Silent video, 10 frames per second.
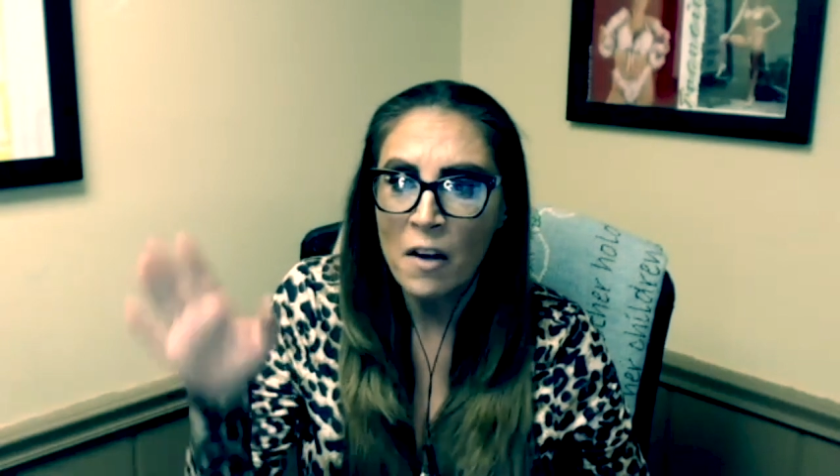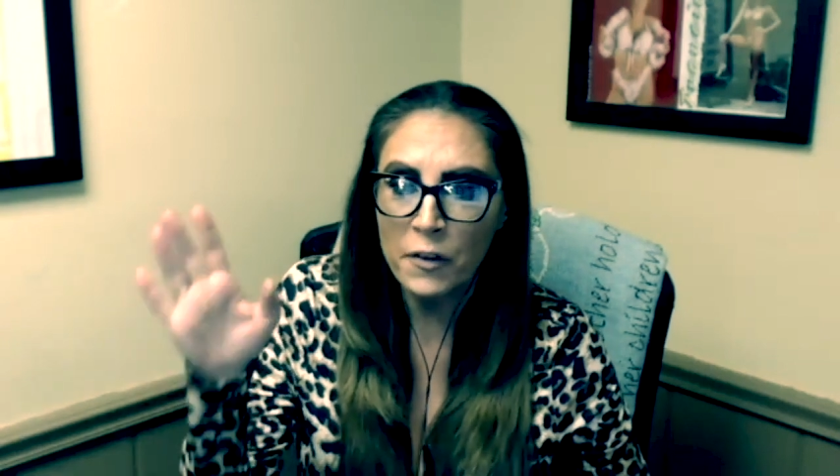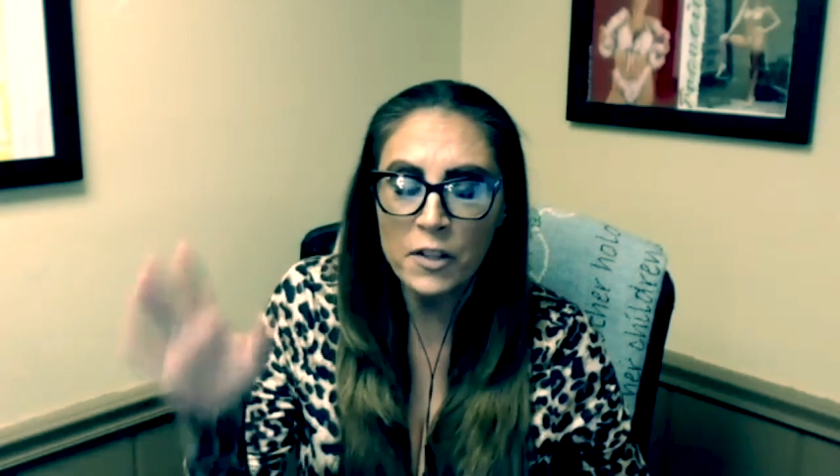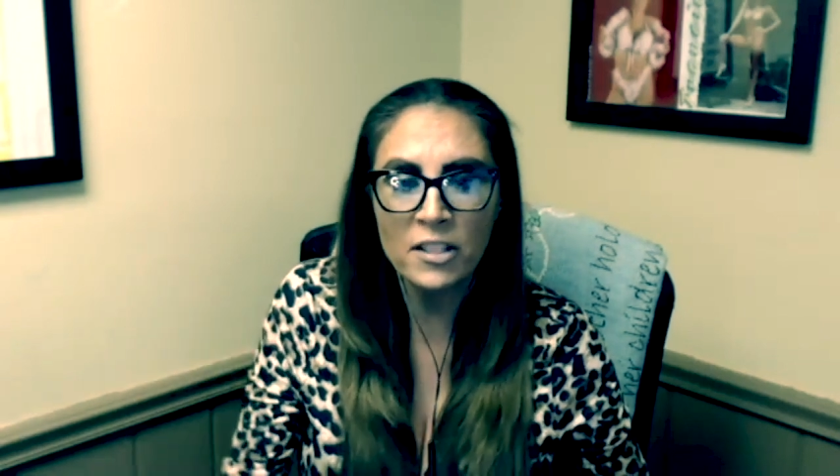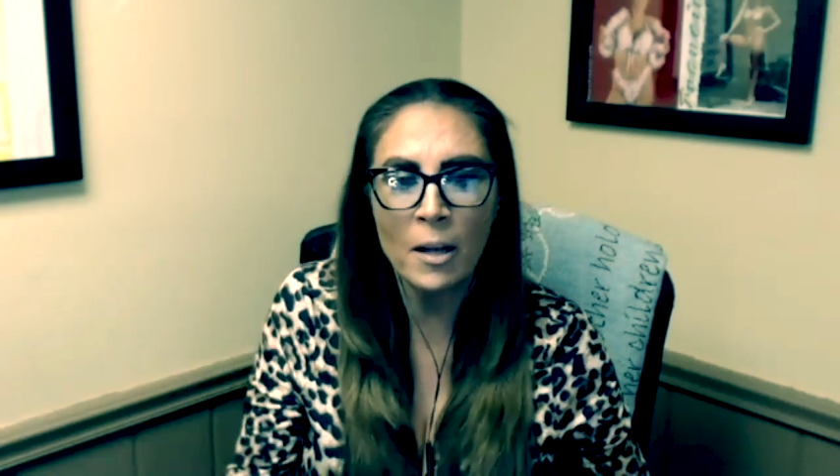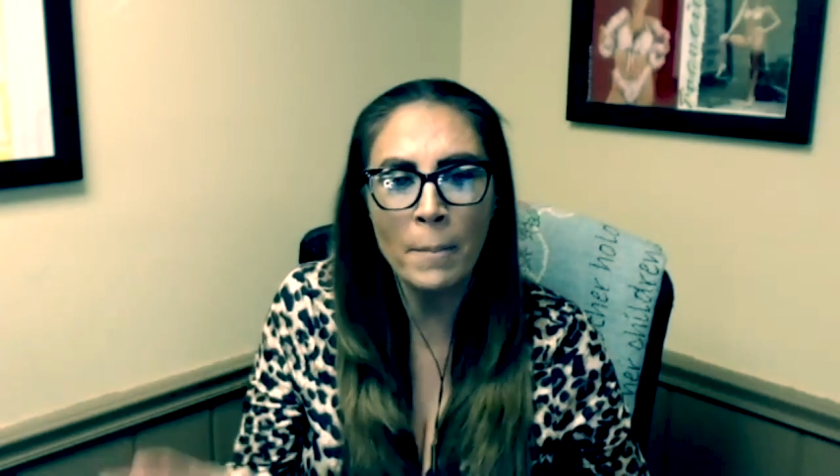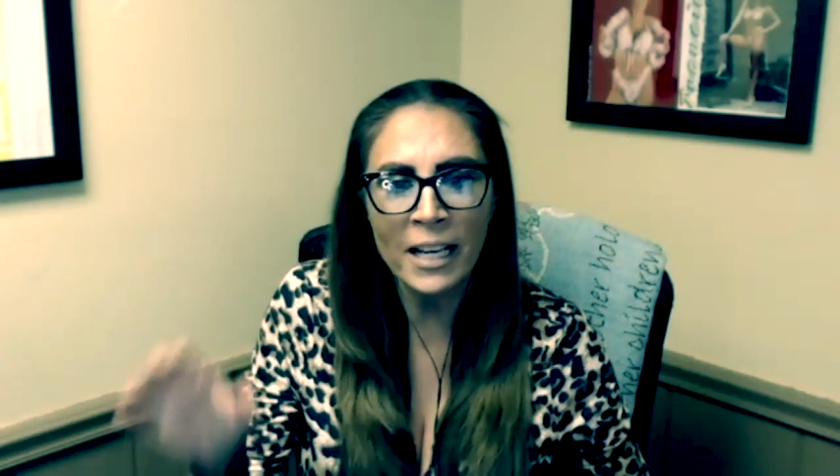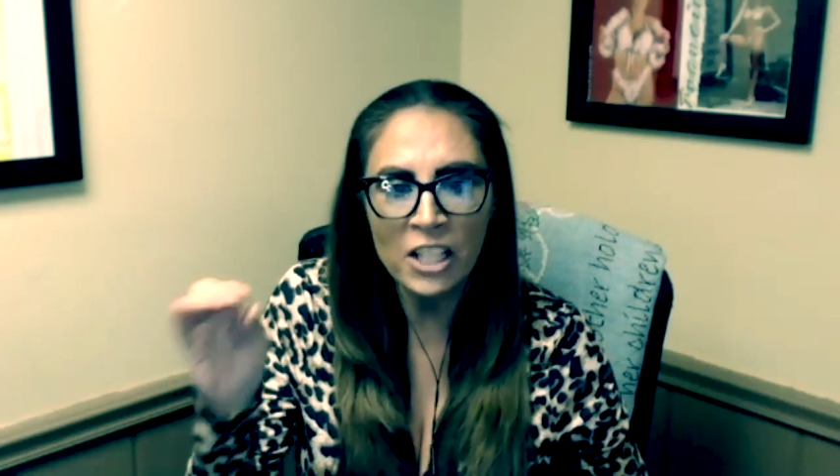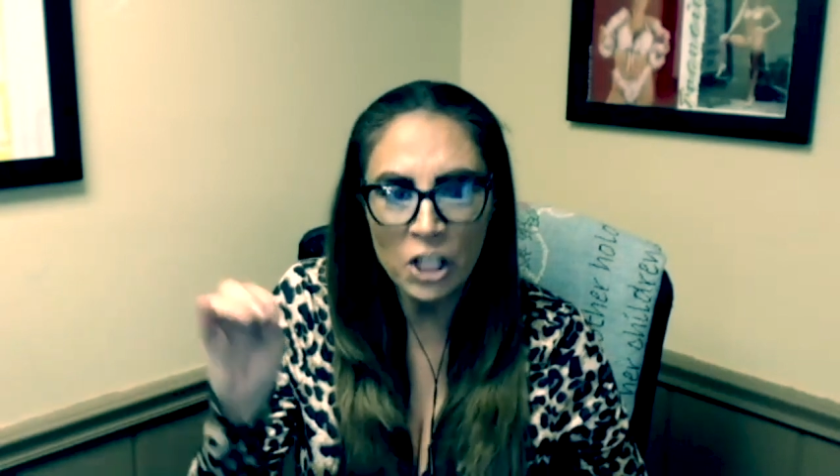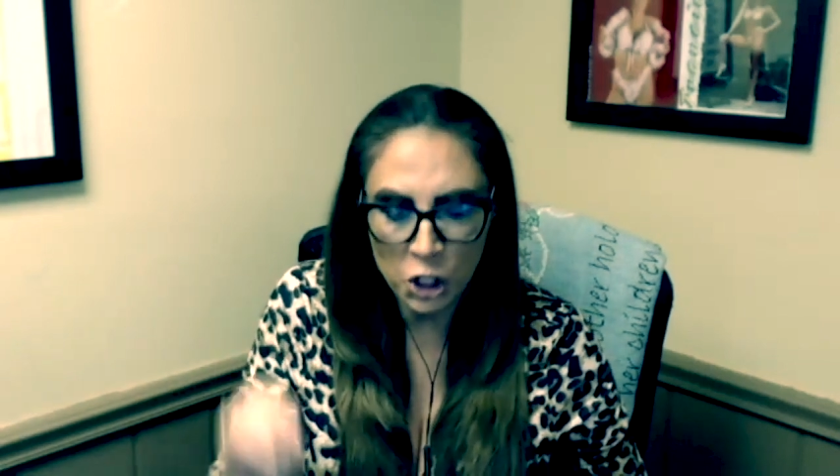For
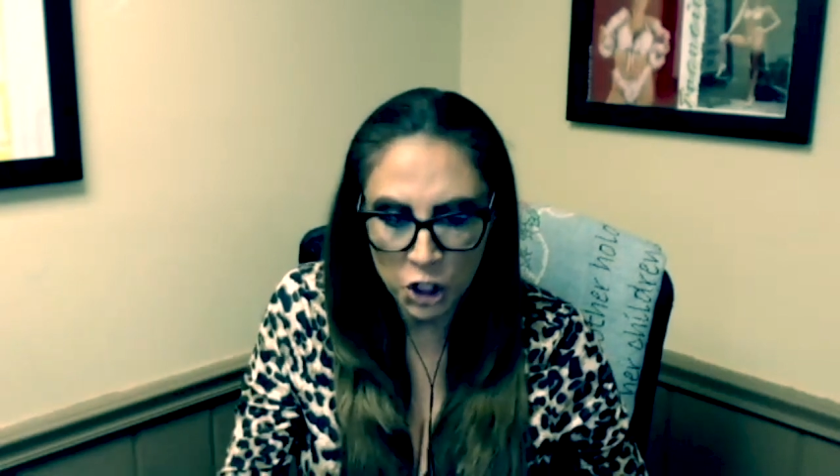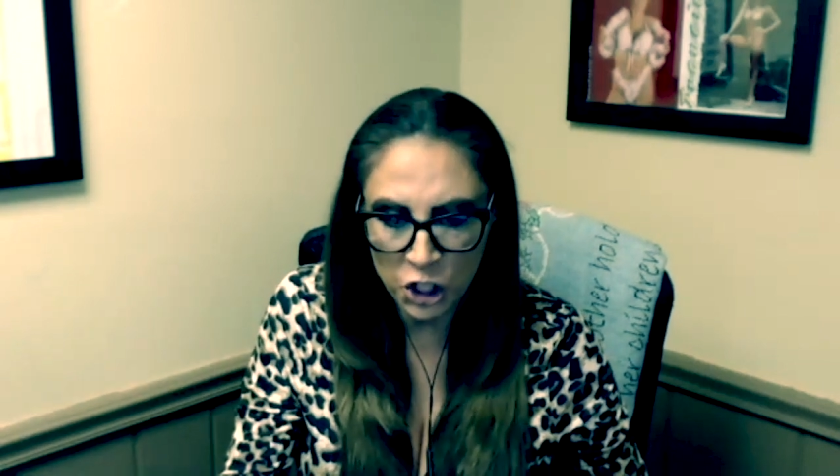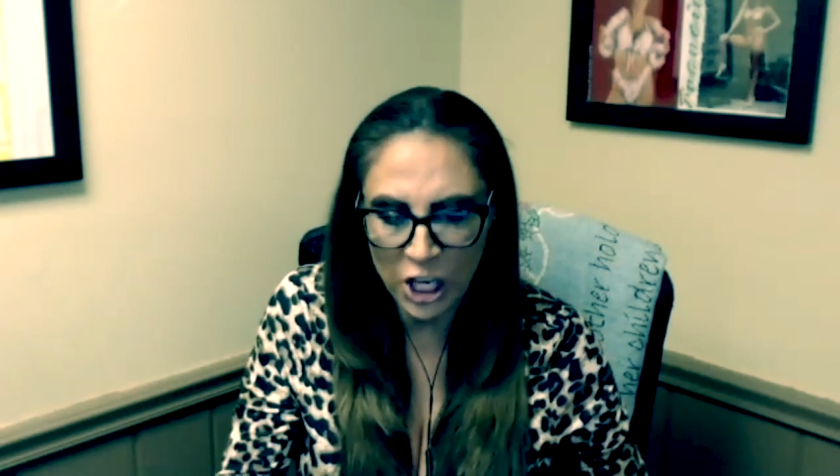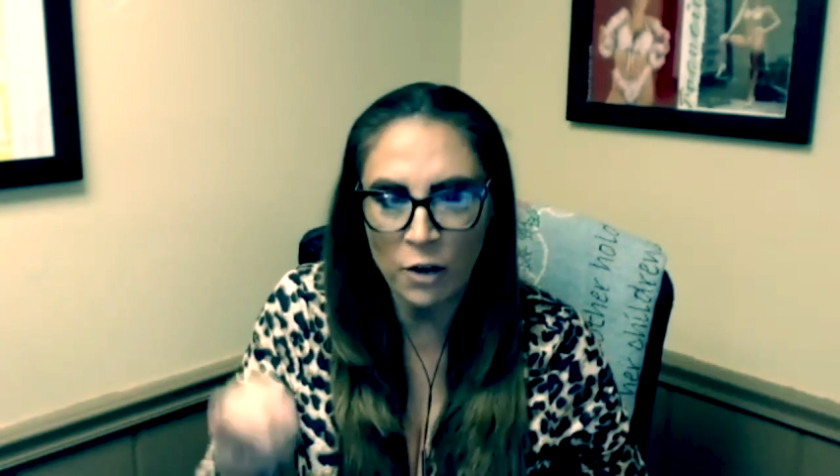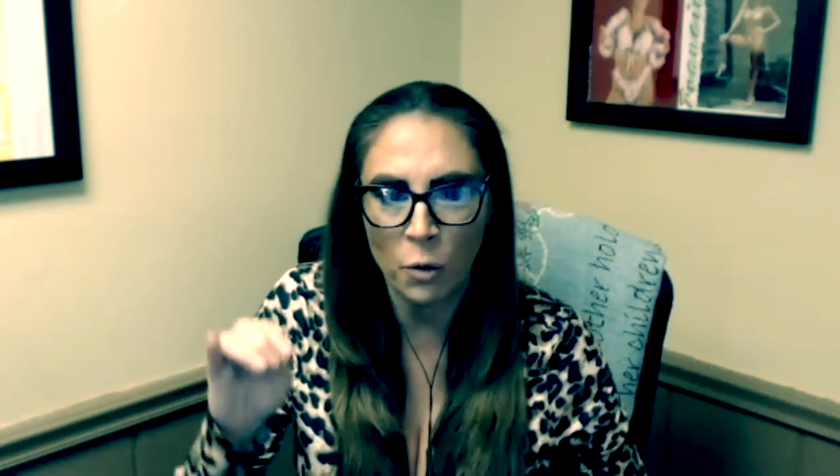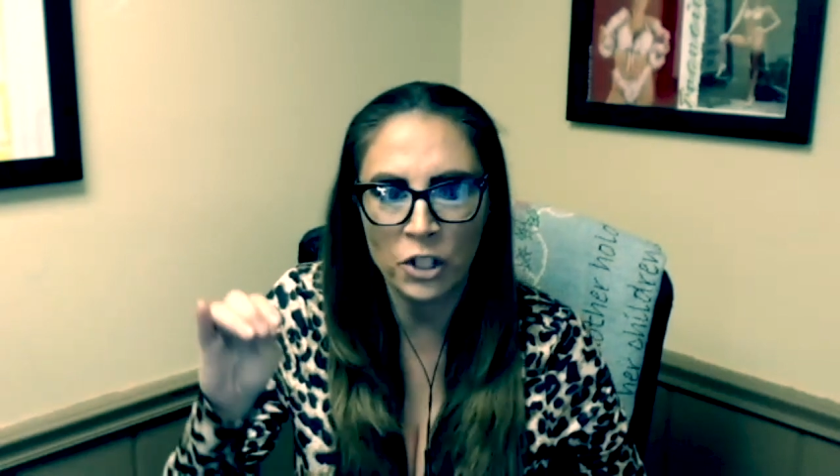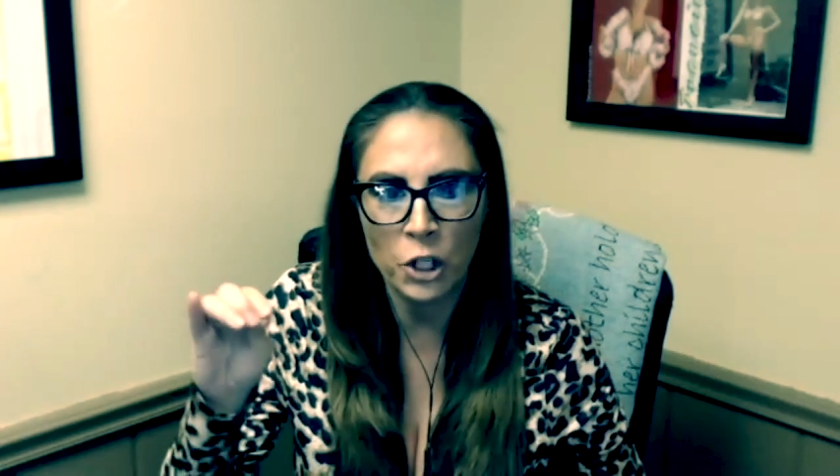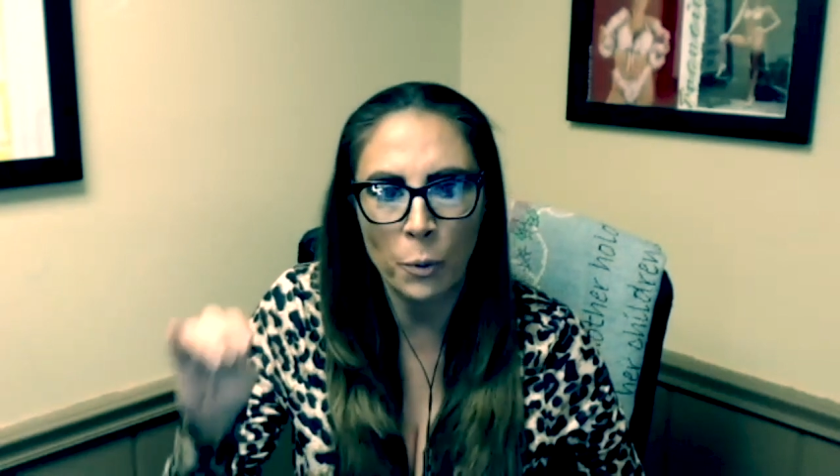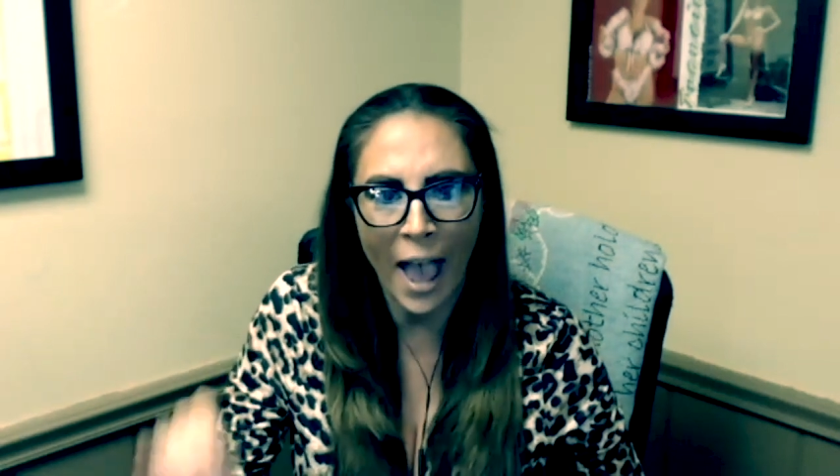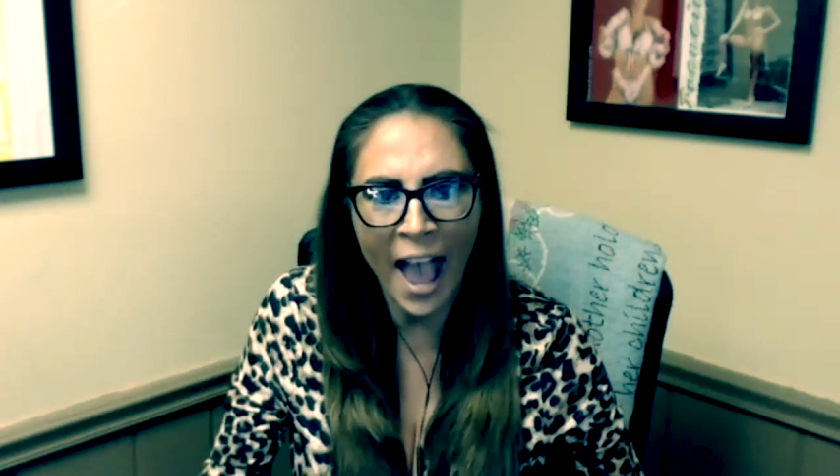somebody to shit on you